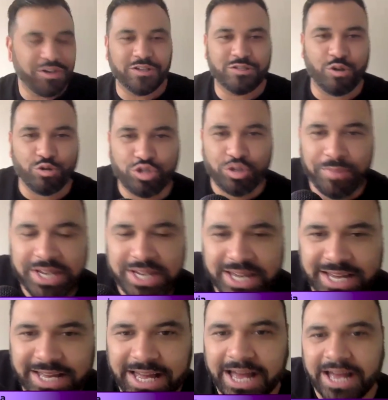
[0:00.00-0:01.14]
you on social
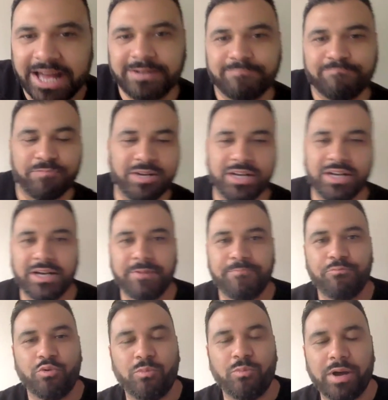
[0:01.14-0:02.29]
media? And
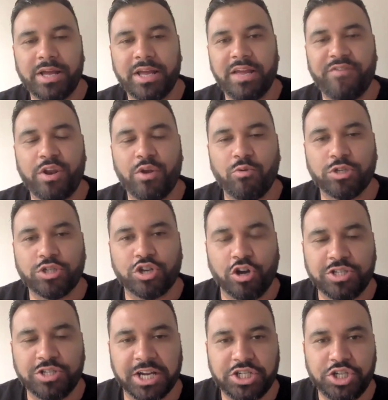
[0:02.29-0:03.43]
if anyone wants to
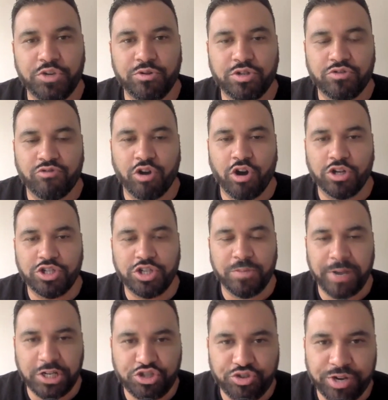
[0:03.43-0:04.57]
contact you in regard to your
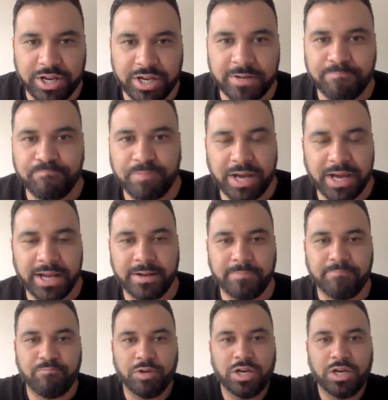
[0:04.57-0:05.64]
mentoring and